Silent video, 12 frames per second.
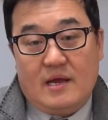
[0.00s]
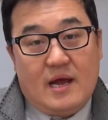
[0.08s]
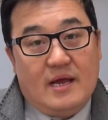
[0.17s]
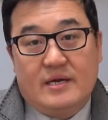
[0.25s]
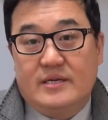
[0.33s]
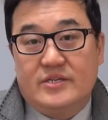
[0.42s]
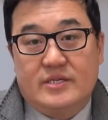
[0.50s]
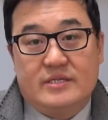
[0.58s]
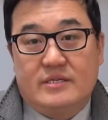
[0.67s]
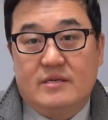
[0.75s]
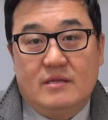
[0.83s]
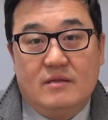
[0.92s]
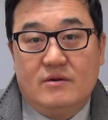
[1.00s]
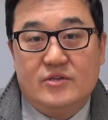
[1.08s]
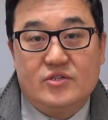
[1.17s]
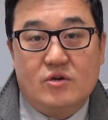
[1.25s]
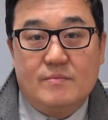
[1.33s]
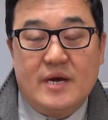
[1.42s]
I could just learn
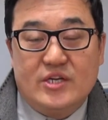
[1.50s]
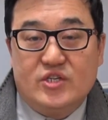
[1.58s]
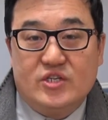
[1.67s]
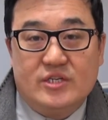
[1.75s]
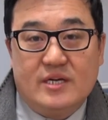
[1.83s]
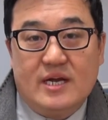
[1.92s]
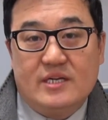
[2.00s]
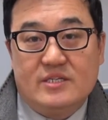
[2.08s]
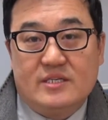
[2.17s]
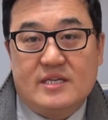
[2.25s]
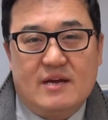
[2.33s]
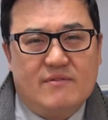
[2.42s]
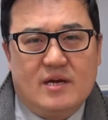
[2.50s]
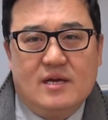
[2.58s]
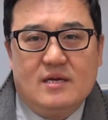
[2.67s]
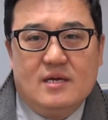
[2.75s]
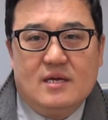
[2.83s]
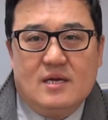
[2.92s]
so much and just have a
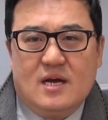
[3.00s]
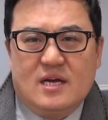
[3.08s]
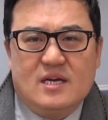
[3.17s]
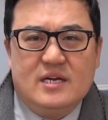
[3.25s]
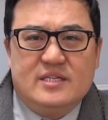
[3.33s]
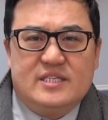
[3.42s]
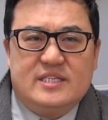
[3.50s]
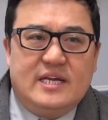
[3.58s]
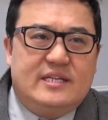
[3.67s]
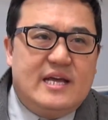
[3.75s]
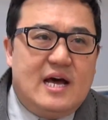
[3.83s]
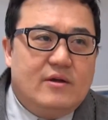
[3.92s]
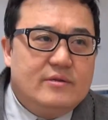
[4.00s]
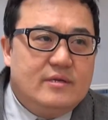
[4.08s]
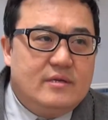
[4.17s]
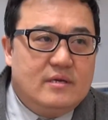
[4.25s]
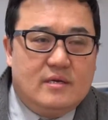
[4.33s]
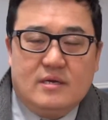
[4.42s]
good sit down